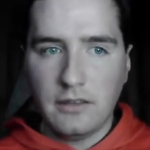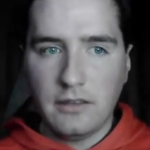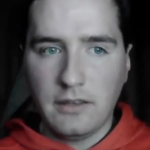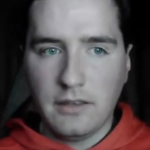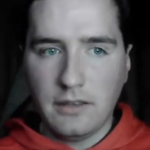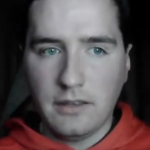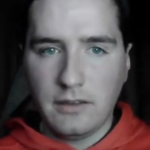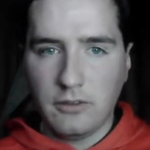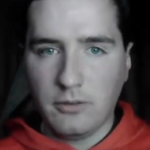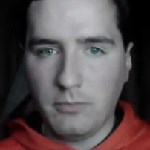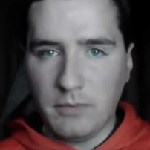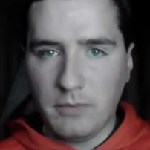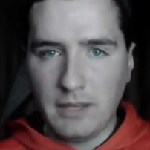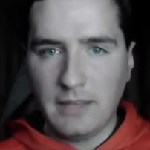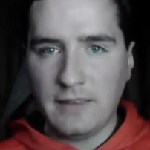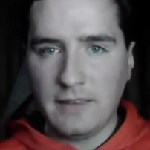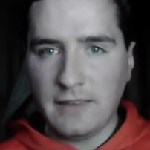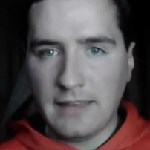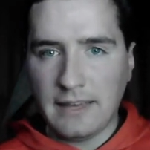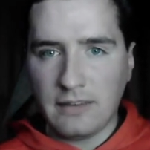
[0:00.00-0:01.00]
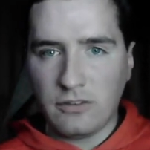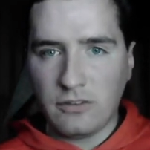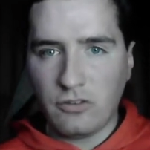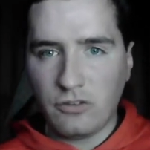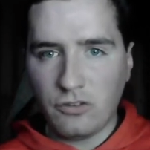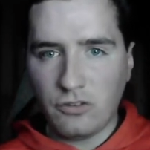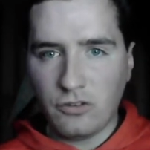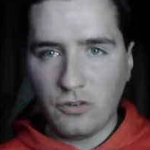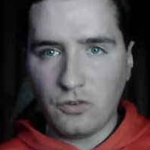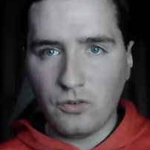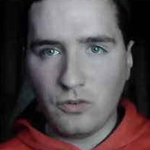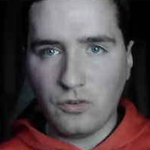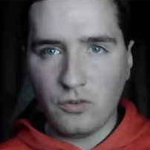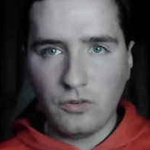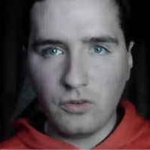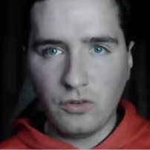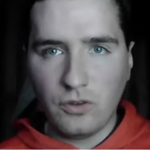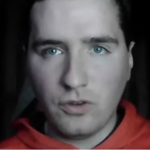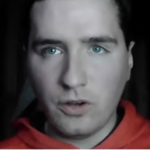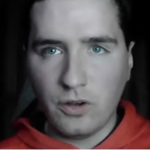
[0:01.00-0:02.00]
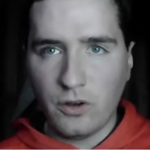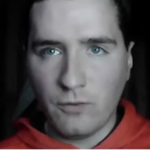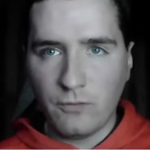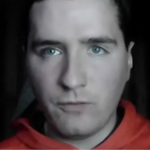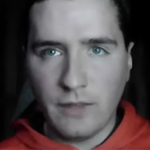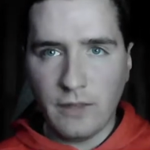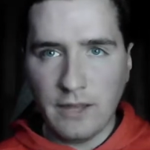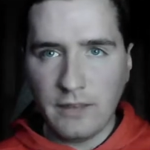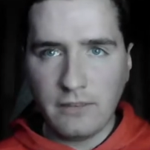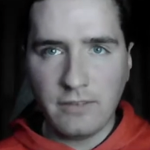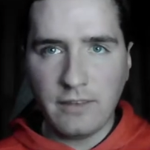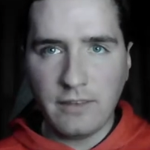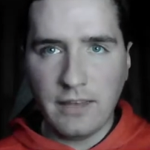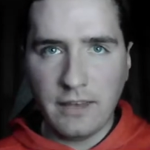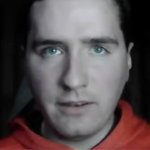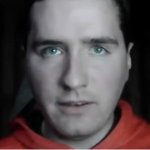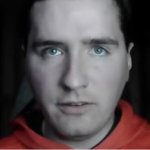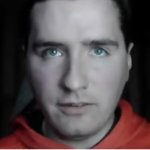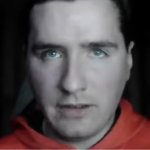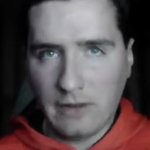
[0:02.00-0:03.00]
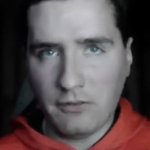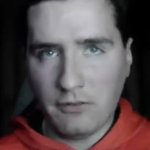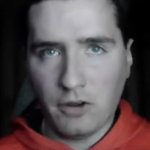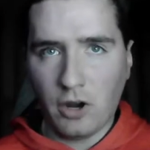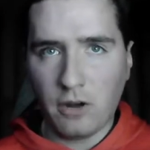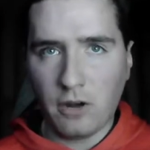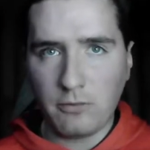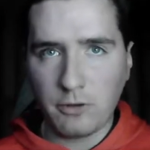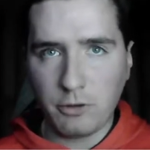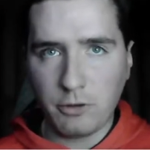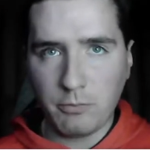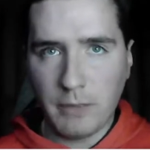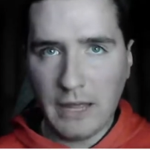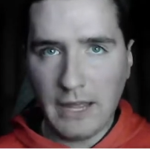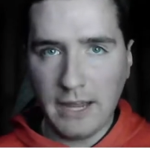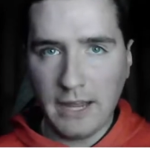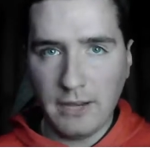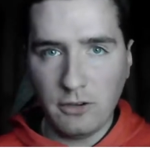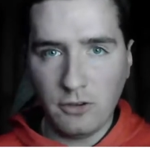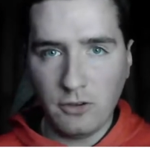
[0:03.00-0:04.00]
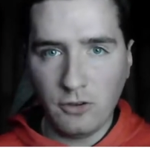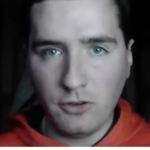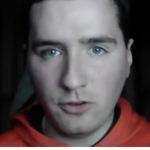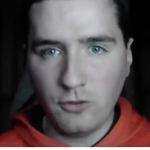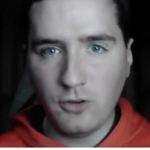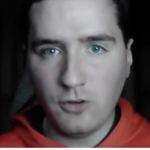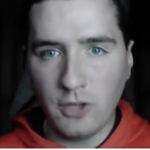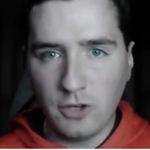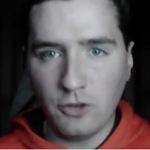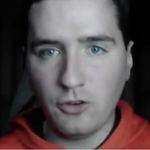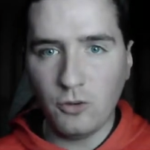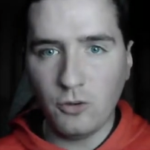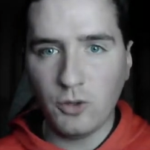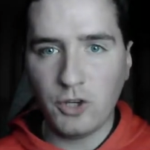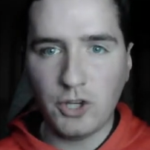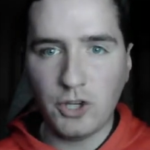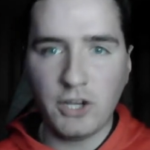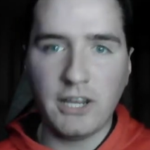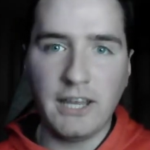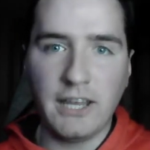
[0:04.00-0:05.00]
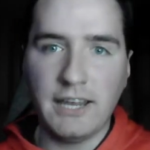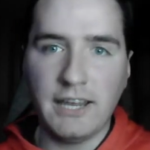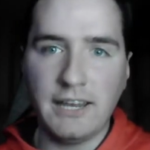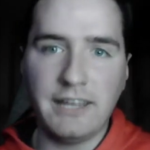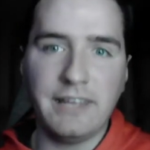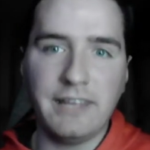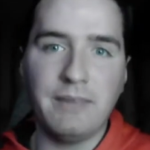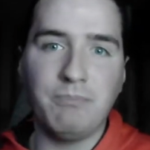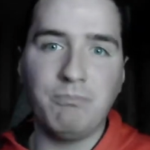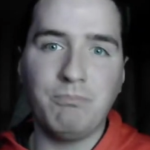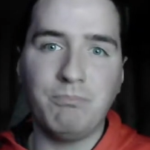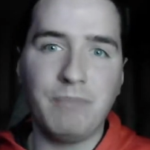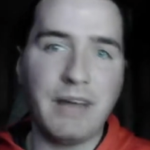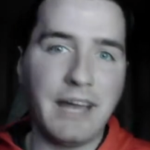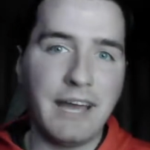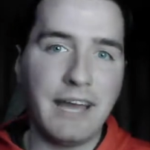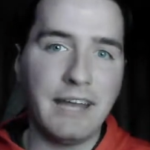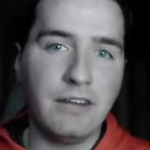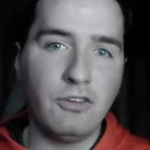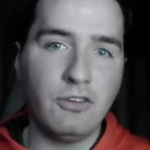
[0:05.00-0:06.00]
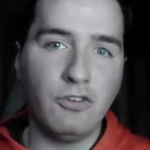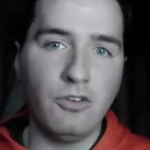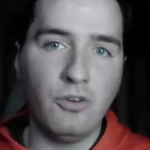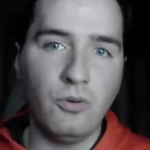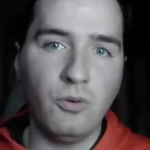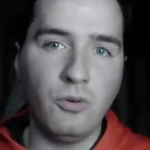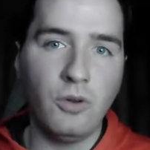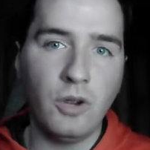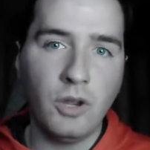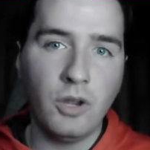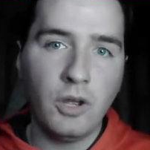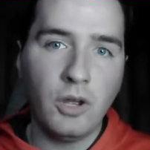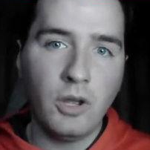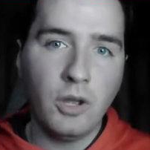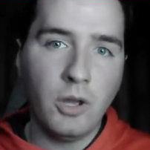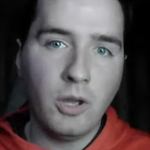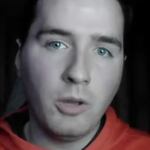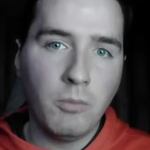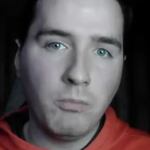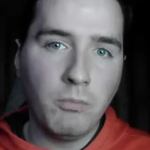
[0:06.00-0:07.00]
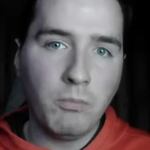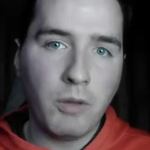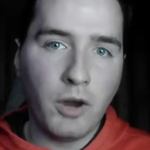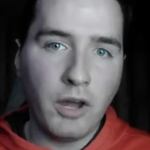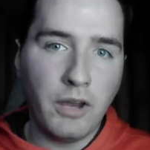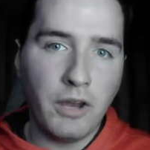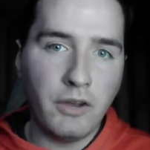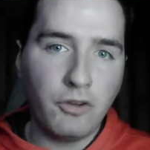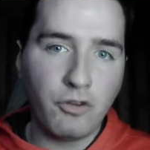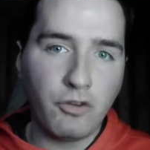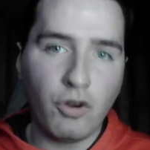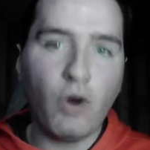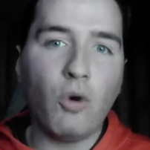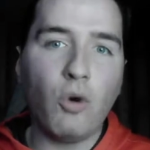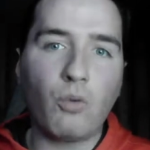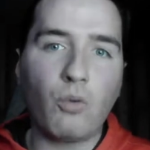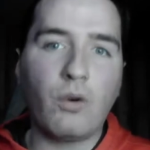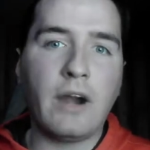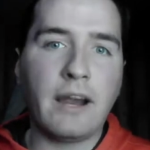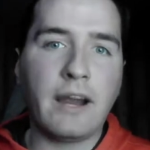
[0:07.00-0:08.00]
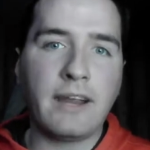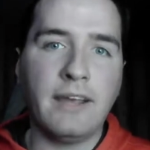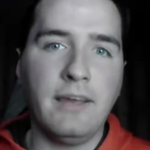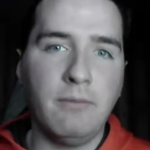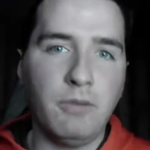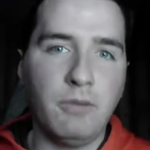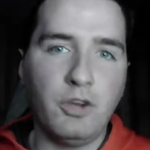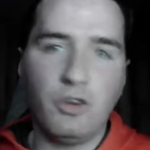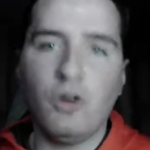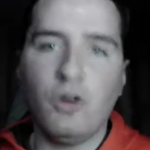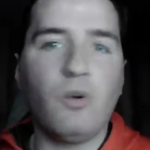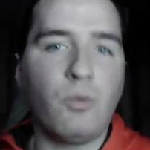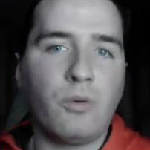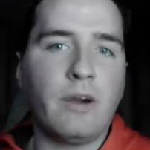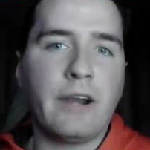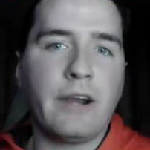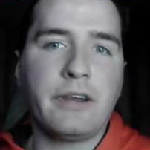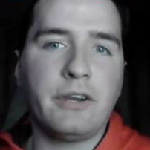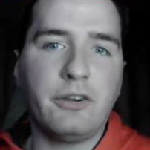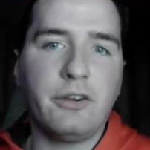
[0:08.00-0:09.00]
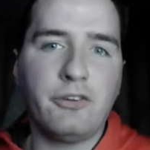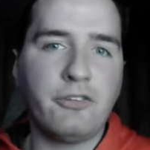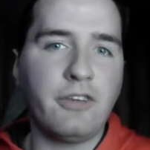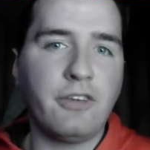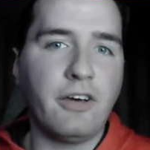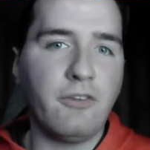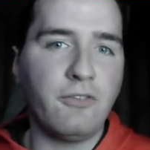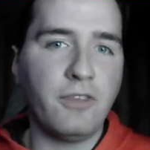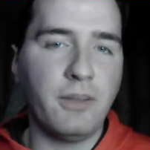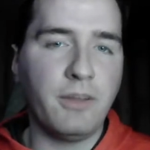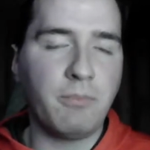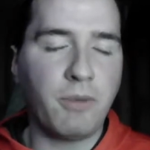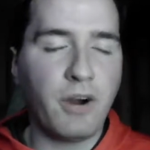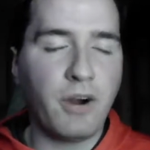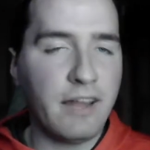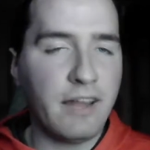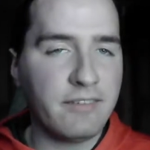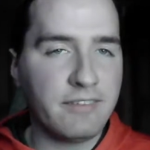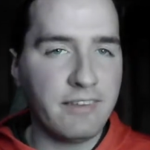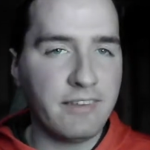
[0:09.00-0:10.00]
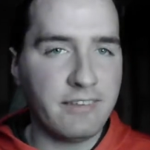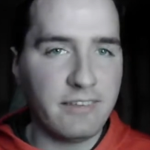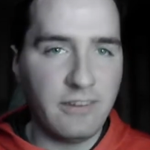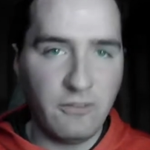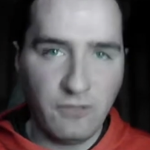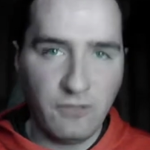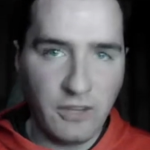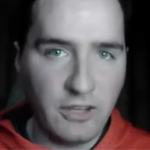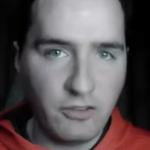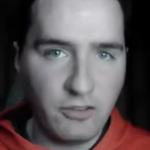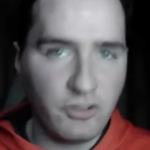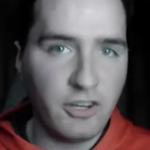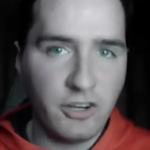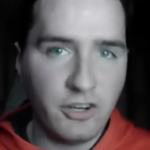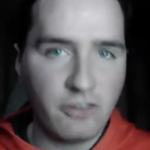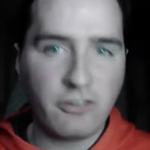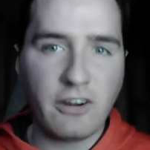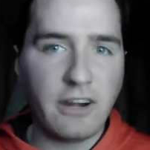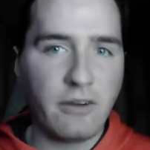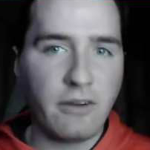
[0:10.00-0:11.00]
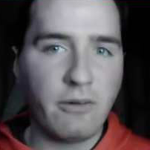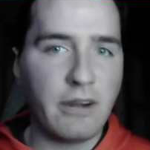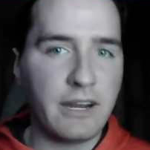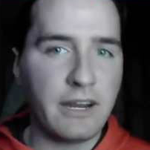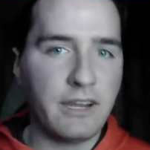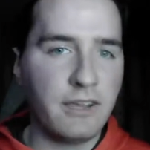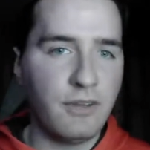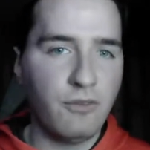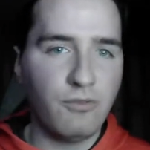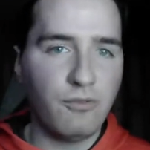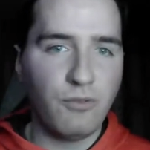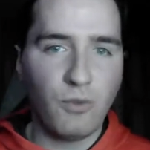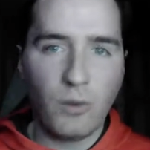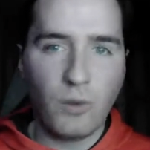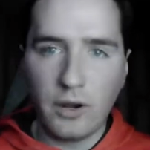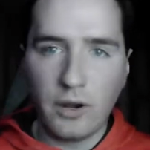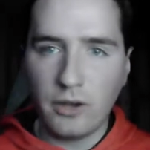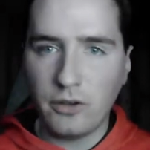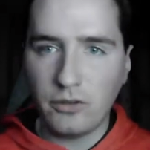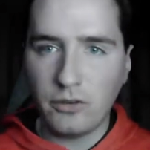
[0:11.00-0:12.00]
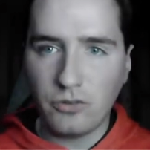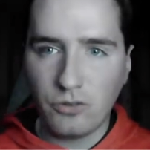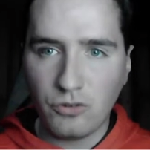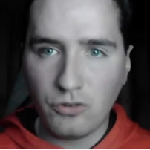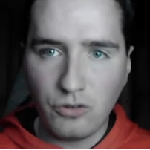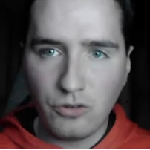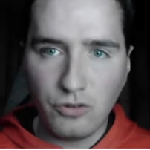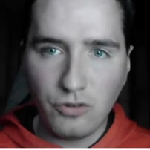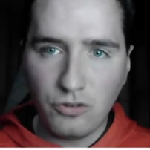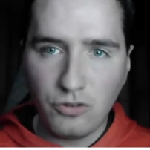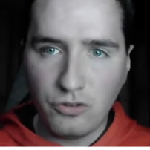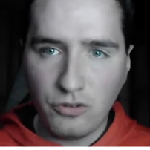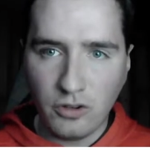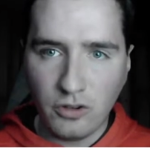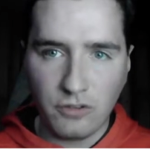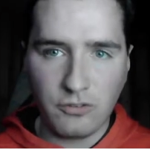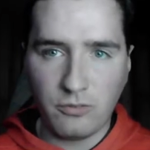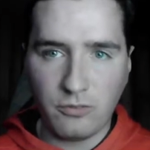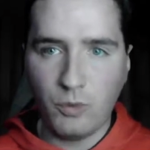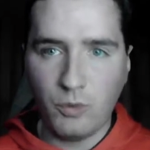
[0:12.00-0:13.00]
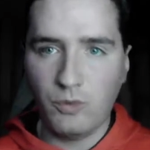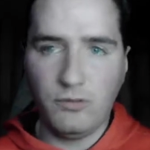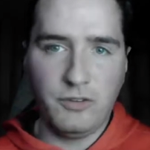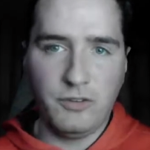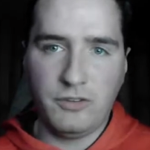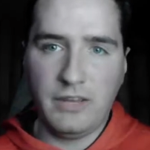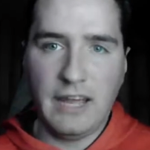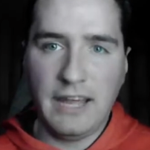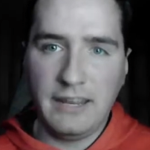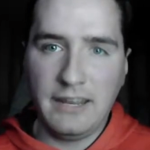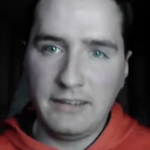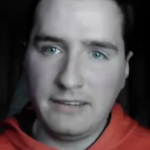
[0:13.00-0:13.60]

To me, that's, if they had said Kevin Harvick's behind you, you need to do what you can to keep him behind you, but don't wreck him and don't wreck yourself in the process. And if he's going to try to wreck you for it, just move aside.